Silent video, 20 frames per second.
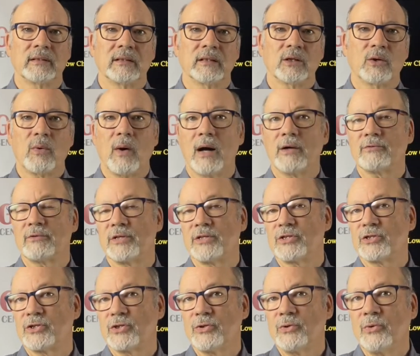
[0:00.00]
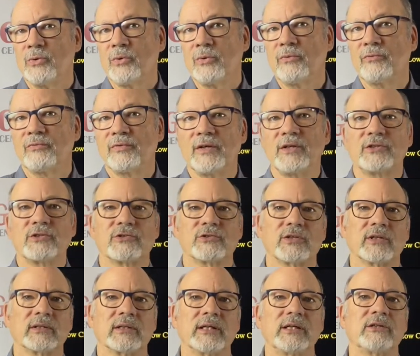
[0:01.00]
Quadrant 2 features
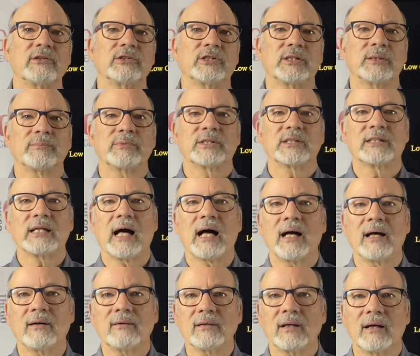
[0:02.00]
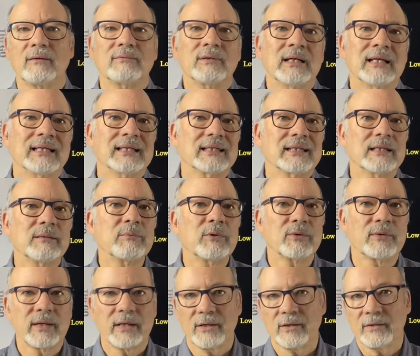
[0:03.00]
a leadership style of
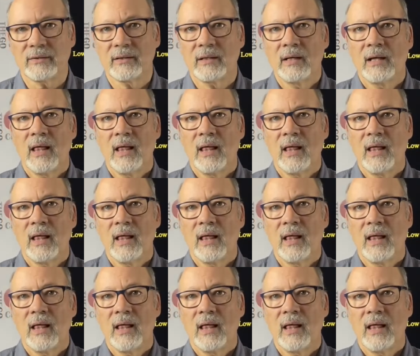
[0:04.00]
liberator